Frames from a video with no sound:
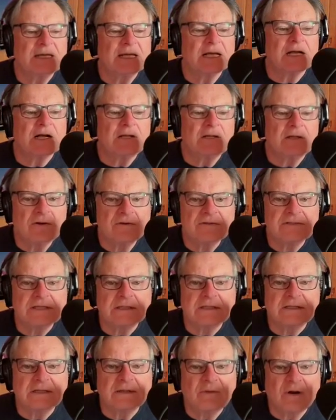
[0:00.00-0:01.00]
and close
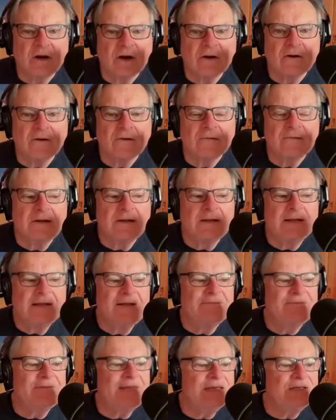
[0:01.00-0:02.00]
it tomorrow.
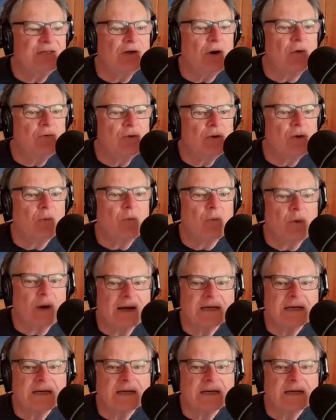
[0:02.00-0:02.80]
They don't want